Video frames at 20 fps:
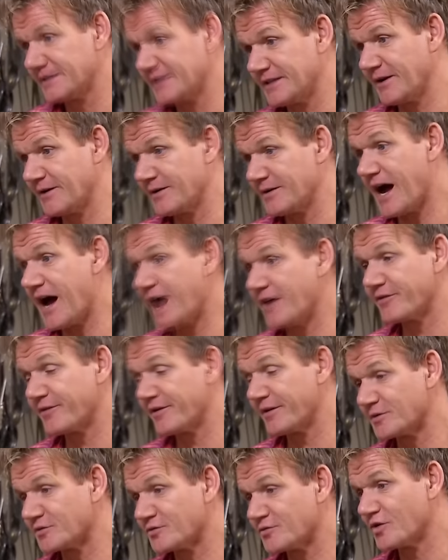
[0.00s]
Yeah, and half of
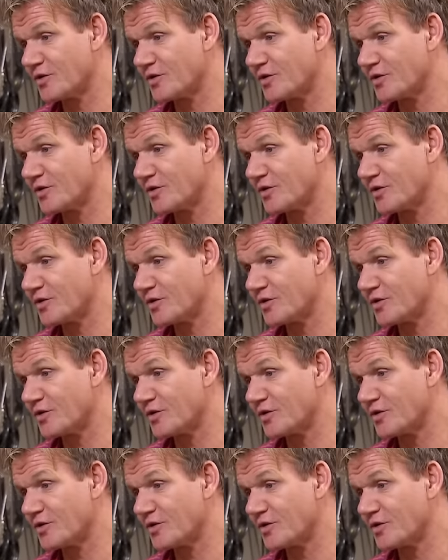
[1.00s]
it was